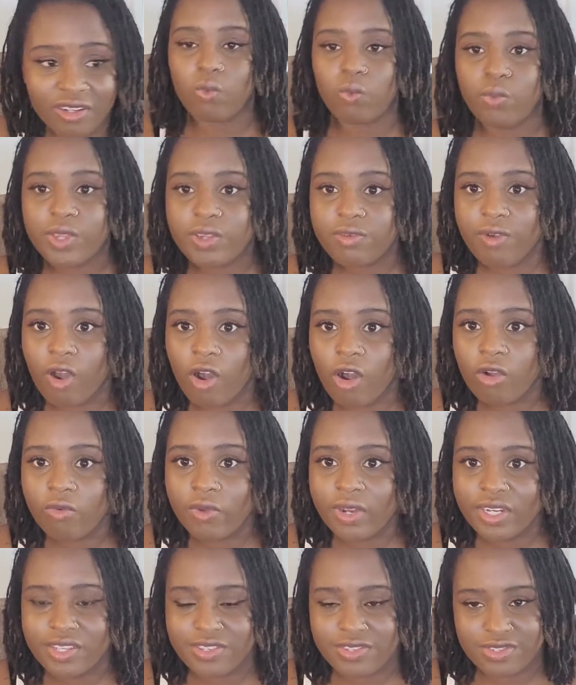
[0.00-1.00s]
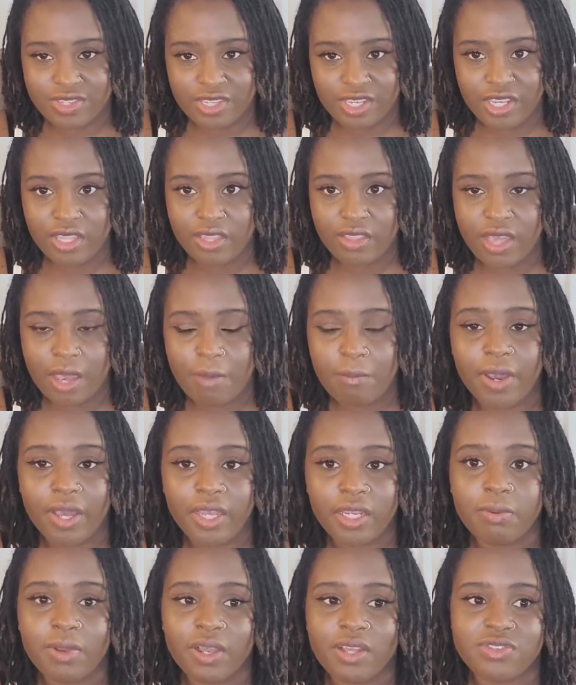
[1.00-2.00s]
We've already seen that
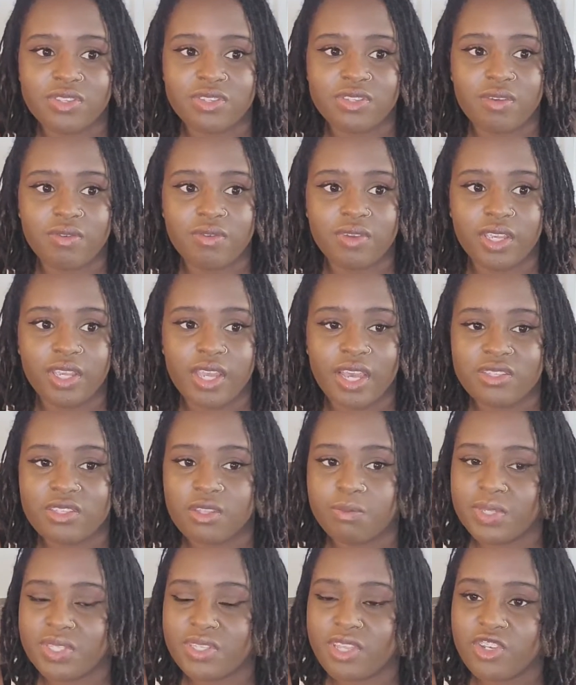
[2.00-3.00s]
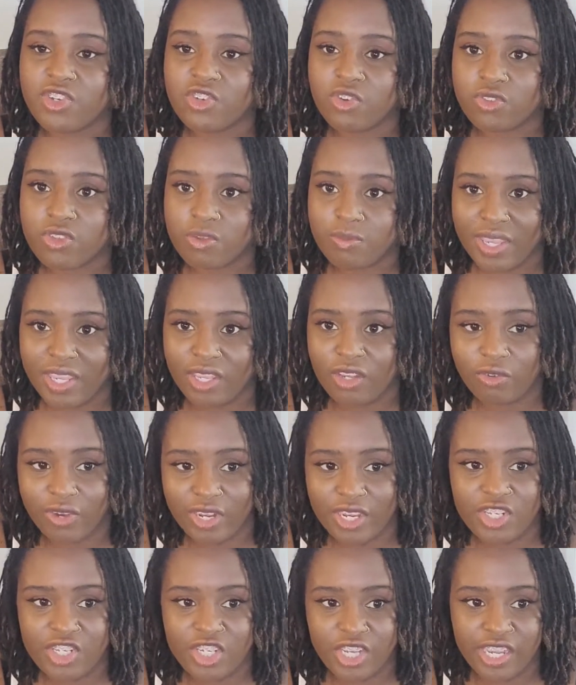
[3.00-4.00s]
body positivity has the potential to make
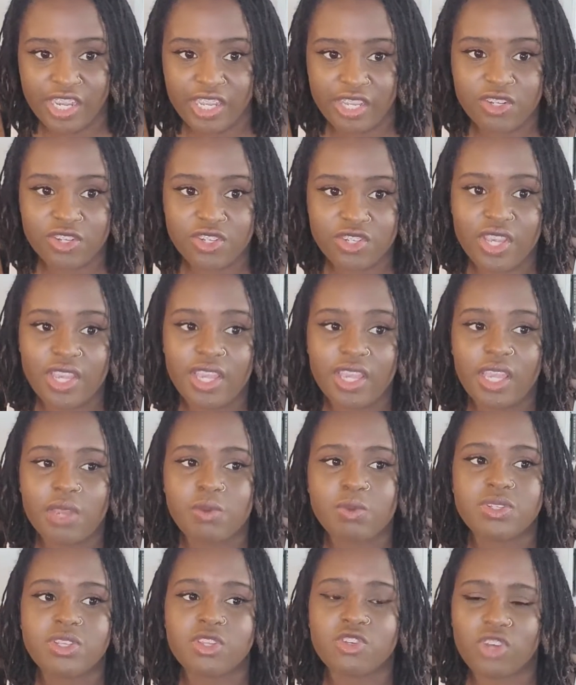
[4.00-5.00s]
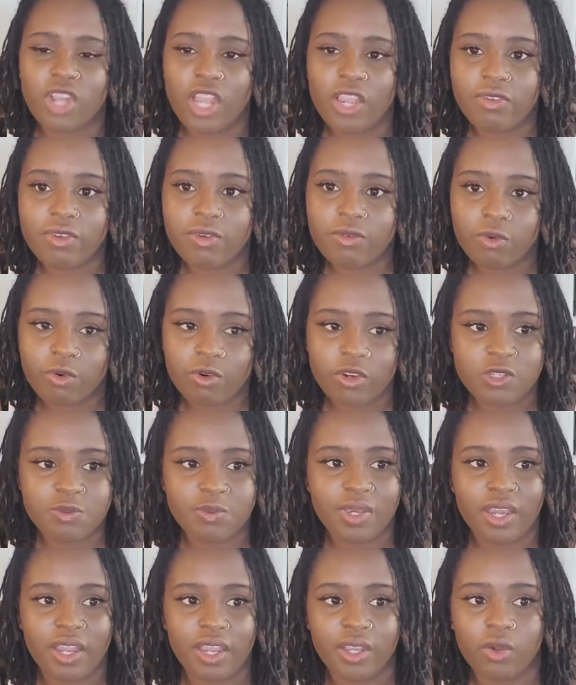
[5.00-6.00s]
great change. It was the driving force
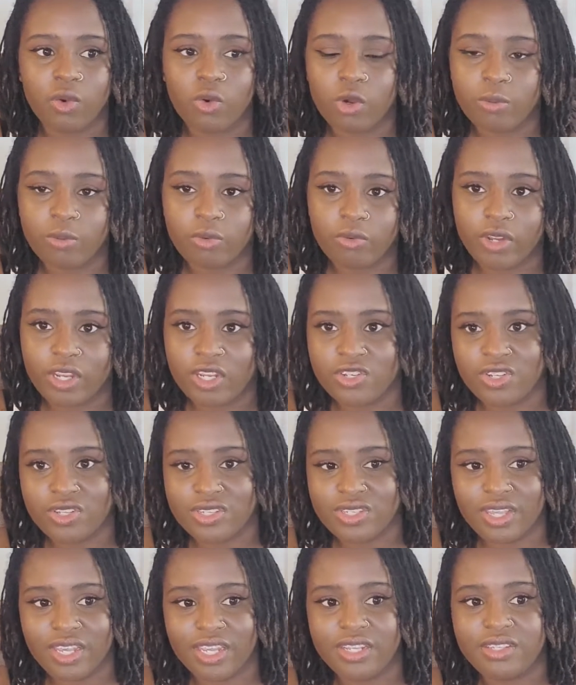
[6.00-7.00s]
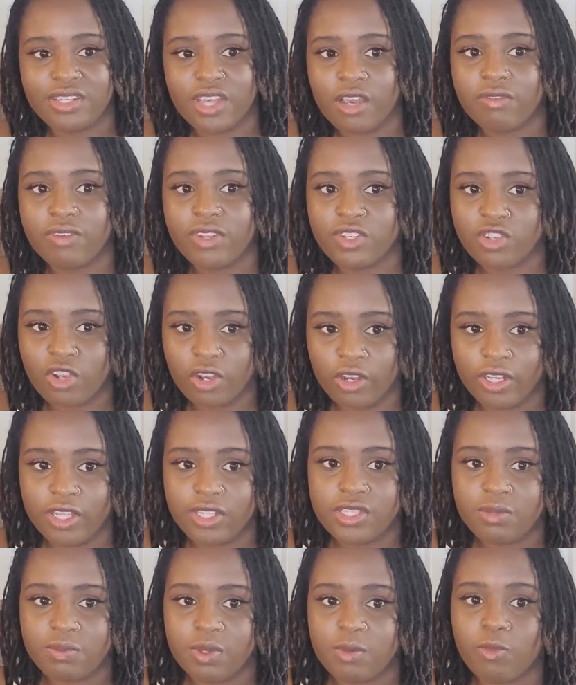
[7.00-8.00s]
behind corporations like Dove and Target
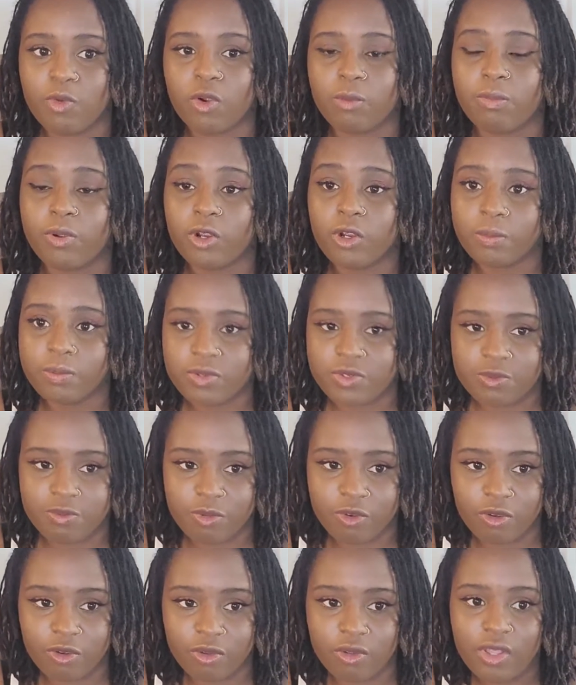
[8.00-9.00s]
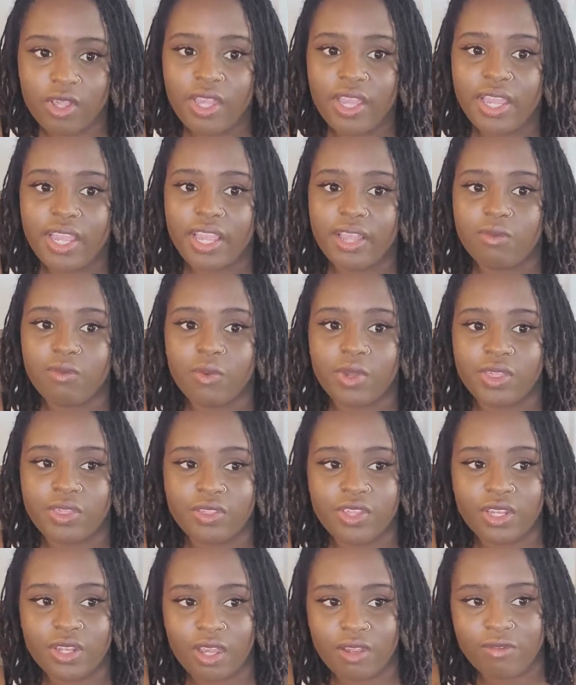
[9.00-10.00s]
to be more purposeful with
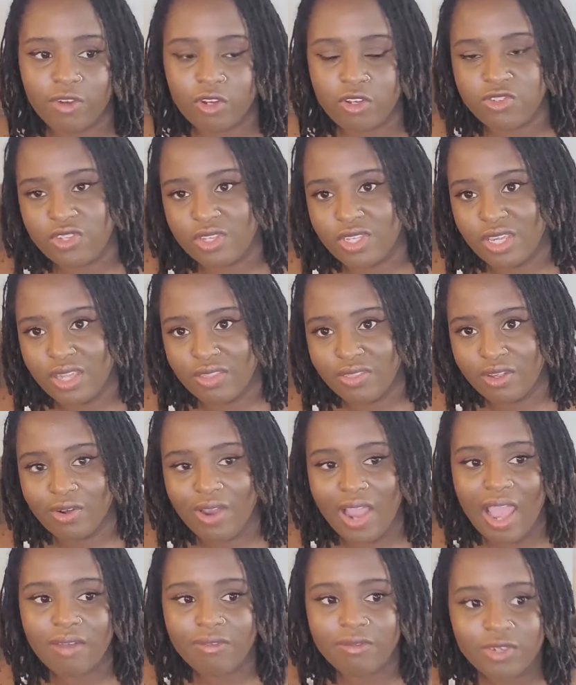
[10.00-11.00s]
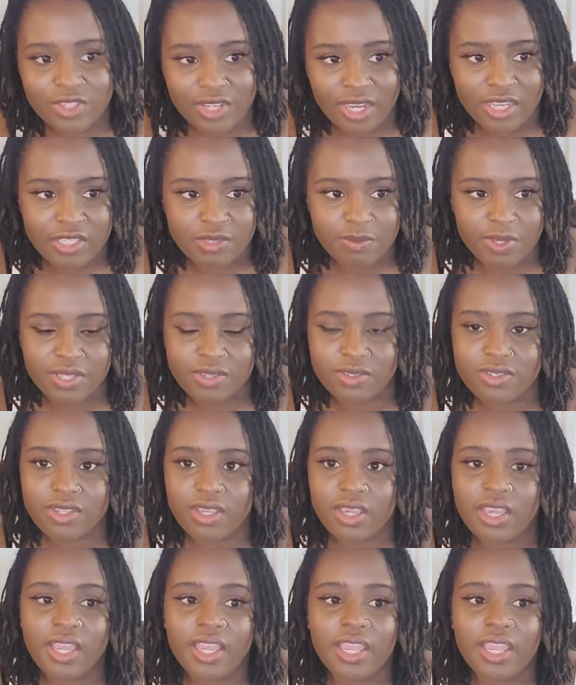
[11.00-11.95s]
the diversity in their advertisements.